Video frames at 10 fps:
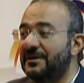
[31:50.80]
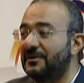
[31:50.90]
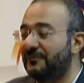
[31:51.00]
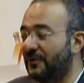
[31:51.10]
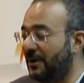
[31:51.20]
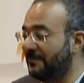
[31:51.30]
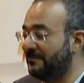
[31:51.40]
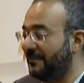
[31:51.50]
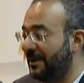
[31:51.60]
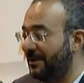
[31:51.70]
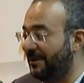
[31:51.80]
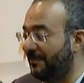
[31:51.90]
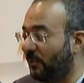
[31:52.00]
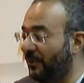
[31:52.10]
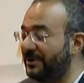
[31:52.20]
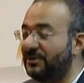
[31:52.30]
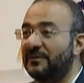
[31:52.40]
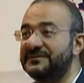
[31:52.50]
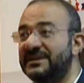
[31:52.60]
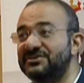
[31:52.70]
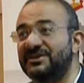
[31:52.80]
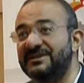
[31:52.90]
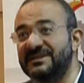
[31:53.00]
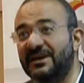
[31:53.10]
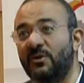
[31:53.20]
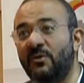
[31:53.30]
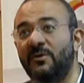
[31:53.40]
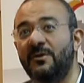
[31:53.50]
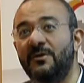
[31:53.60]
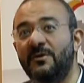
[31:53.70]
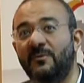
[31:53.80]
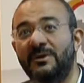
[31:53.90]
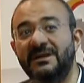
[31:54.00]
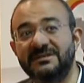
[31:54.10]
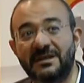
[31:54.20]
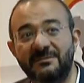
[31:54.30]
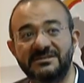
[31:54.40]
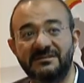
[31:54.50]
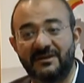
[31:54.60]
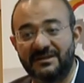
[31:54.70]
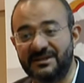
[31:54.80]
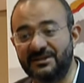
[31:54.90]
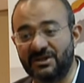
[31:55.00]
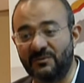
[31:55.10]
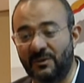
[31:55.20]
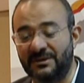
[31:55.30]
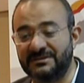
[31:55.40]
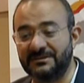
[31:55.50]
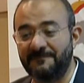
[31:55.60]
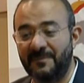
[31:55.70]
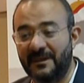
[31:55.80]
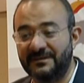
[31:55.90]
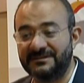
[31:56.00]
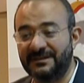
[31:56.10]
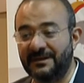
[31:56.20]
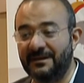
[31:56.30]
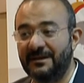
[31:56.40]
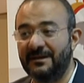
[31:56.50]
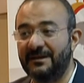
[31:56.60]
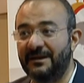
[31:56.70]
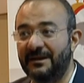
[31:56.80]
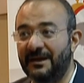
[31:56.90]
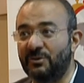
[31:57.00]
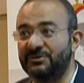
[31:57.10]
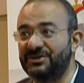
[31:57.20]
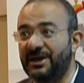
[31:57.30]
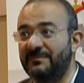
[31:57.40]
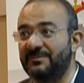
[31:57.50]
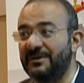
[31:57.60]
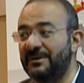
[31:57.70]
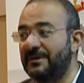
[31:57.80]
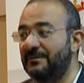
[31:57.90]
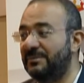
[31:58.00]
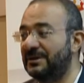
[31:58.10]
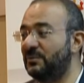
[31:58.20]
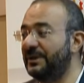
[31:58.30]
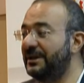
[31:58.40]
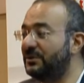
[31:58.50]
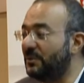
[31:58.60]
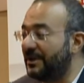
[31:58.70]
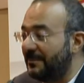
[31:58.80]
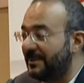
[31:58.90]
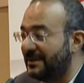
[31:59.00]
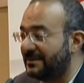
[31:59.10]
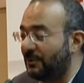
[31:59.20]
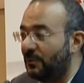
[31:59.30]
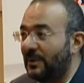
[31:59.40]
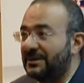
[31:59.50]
from the point of centuries ago when the Islamic civilization was still in a good shape. But we need to rebuild on what